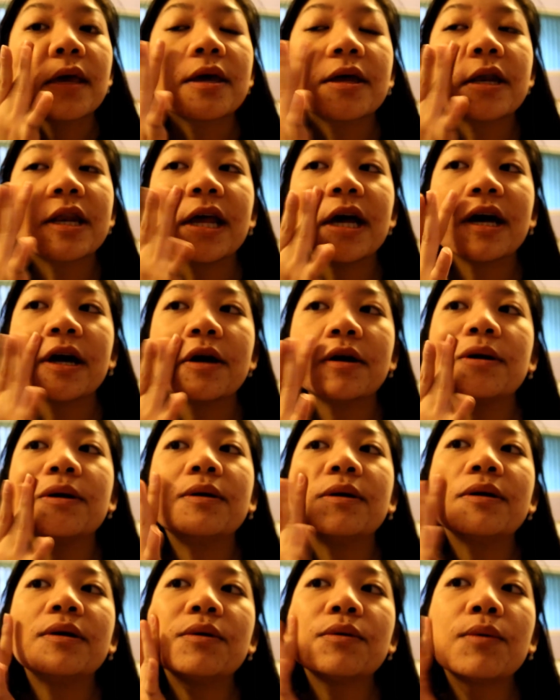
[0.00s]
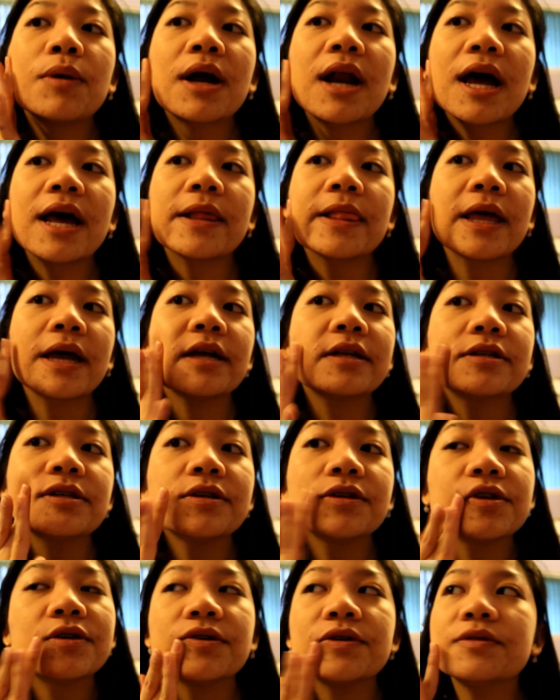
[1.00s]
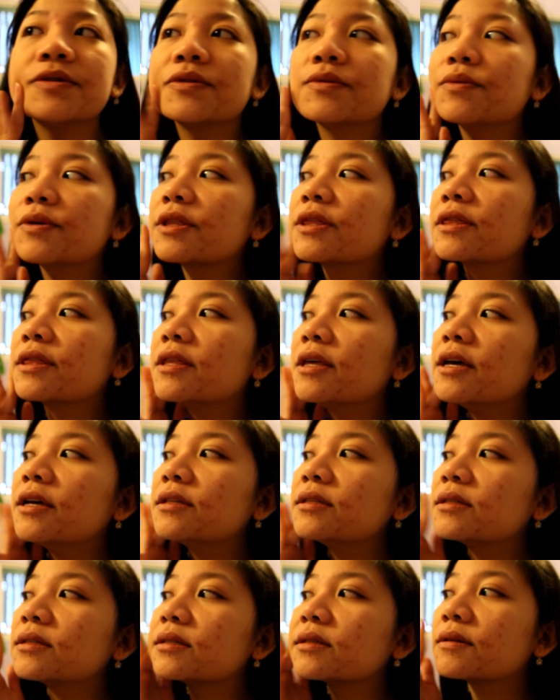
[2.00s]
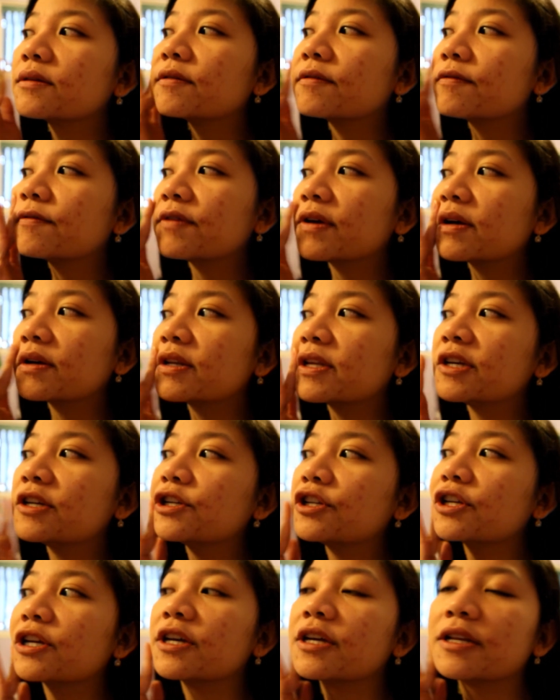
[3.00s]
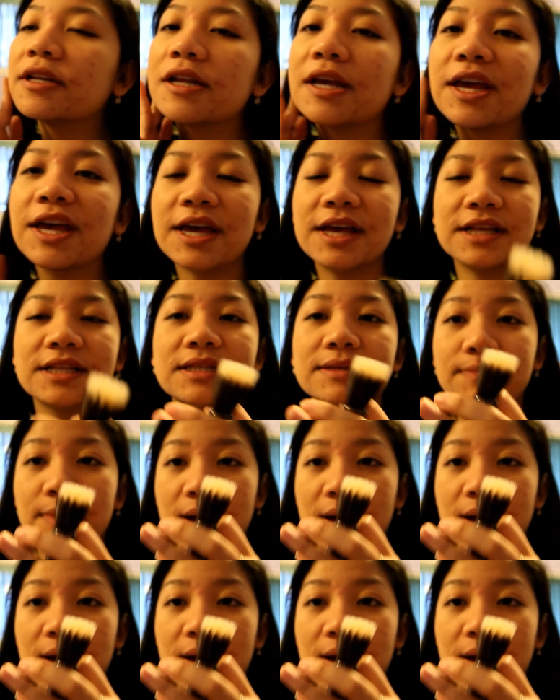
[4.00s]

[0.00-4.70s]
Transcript: Now, what I like to use with this foundation is